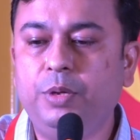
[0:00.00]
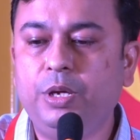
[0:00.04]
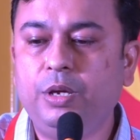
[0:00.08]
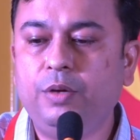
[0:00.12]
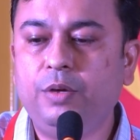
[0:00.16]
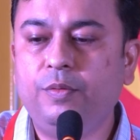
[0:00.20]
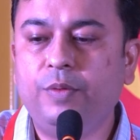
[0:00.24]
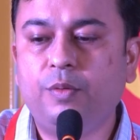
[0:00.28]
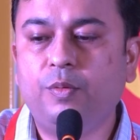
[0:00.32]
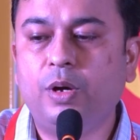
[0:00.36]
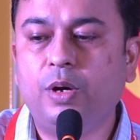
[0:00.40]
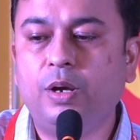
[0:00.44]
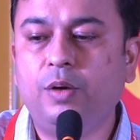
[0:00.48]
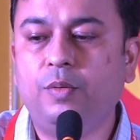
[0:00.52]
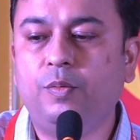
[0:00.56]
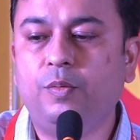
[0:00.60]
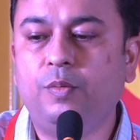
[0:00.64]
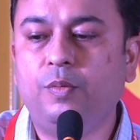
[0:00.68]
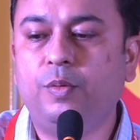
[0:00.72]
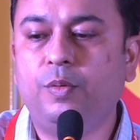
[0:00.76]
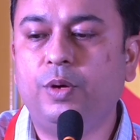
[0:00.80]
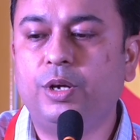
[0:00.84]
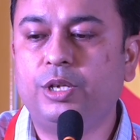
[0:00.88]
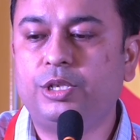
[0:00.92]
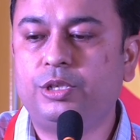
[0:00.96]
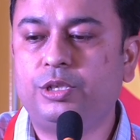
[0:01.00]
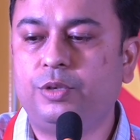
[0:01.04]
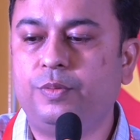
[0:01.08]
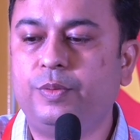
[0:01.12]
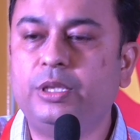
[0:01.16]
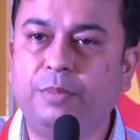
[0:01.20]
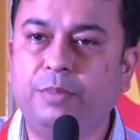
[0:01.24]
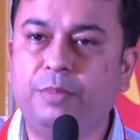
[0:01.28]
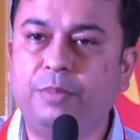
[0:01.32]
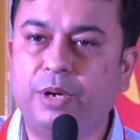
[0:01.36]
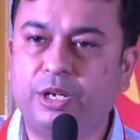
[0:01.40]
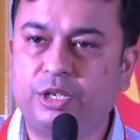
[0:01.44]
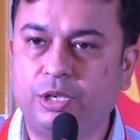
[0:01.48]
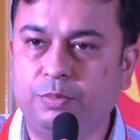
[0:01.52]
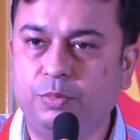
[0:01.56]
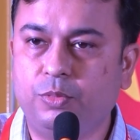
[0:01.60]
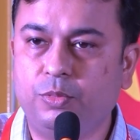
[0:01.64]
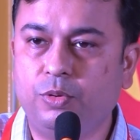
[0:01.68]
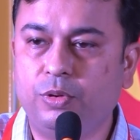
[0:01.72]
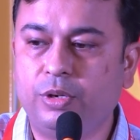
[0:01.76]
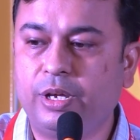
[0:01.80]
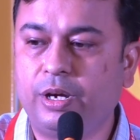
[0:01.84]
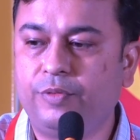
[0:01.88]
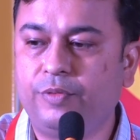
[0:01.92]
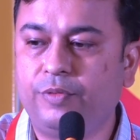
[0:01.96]
Be very well versed with the
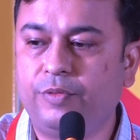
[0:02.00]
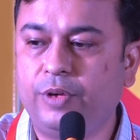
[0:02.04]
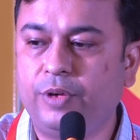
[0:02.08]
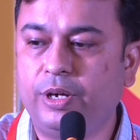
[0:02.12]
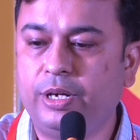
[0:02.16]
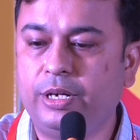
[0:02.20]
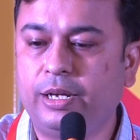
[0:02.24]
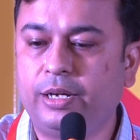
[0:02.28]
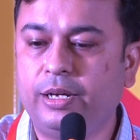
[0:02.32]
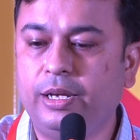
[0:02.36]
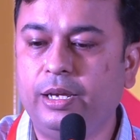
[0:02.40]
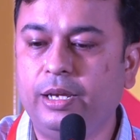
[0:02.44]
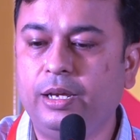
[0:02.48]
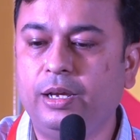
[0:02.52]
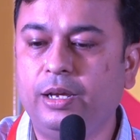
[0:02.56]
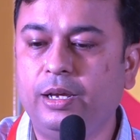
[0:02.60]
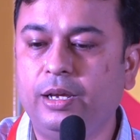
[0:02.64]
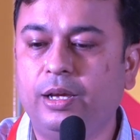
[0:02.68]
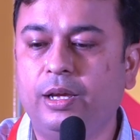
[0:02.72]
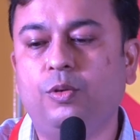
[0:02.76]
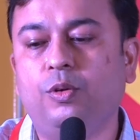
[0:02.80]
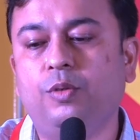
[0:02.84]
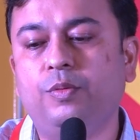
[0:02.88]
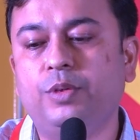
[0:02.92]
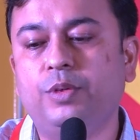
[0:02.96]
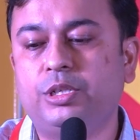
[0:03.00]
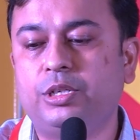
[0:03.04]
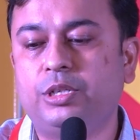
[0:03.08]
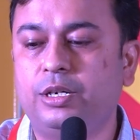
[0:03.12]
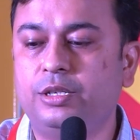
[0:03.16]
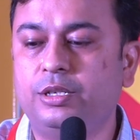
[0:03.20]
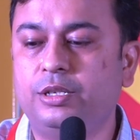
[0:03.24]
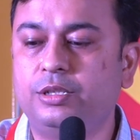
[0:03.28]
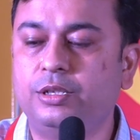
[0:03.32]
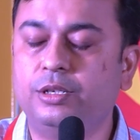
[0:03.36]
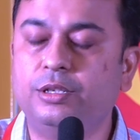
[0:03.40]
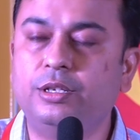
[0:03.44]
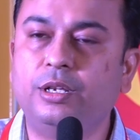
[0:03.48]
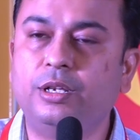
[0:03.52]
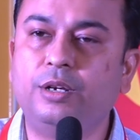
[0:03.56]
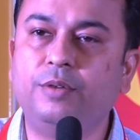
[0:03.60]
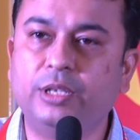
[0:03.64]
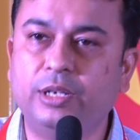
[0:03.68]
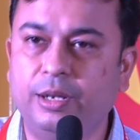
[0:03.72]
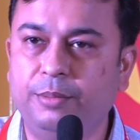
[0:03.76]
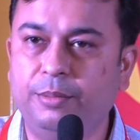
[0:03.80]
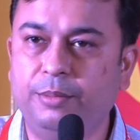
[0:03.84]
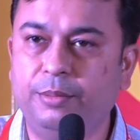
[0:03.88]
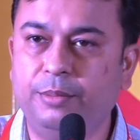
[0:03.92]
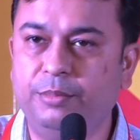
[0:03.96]
impaction bone grafting technique, and always start
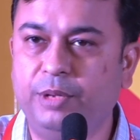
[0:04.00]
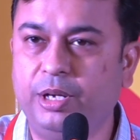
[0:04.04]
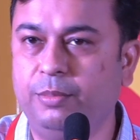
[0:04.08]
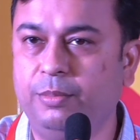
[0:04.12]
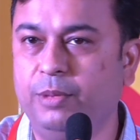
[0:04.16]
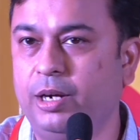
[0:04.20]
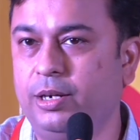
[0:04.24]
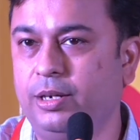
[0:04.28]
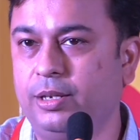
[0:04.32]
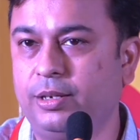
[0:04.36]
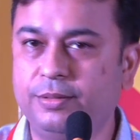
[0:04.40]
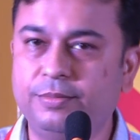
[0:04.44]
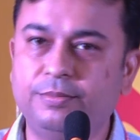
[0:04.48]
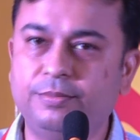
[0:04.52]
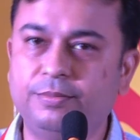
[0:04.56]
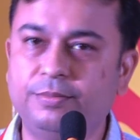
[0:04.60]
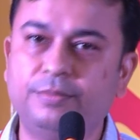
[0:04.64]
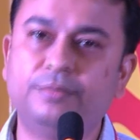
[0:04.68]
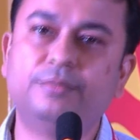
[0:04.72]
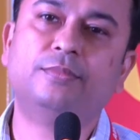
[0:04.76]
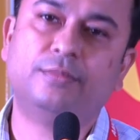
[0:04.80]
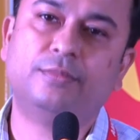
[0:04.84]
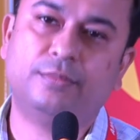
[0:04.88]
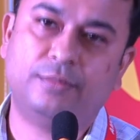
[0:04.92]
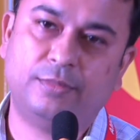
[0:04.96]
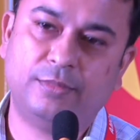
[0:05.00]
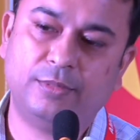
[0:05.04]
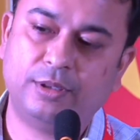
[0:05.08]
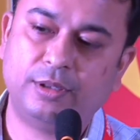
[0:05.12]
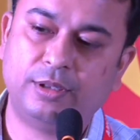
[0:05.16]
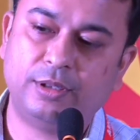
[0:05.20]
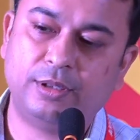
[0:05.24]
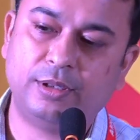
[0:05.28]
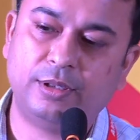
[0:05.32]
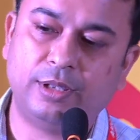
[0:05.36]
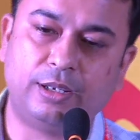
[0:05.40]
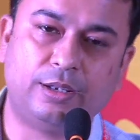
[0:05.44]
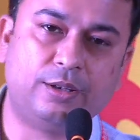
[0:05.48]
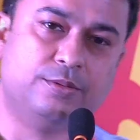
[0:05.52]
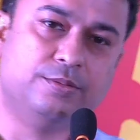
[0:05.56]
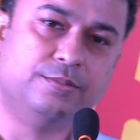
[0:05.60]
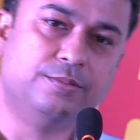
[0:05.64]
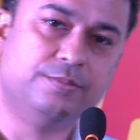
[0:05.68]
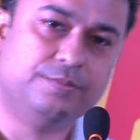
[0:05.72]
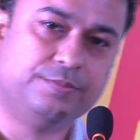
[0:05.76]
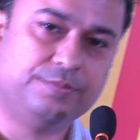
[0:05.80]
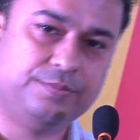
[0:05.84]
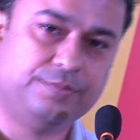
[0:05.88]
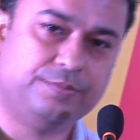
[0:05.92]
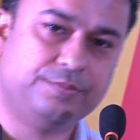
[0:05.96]
surgery with an empty bladder.
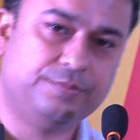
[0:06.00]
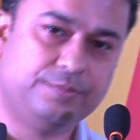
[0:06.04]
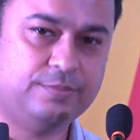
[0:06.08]
Thank you.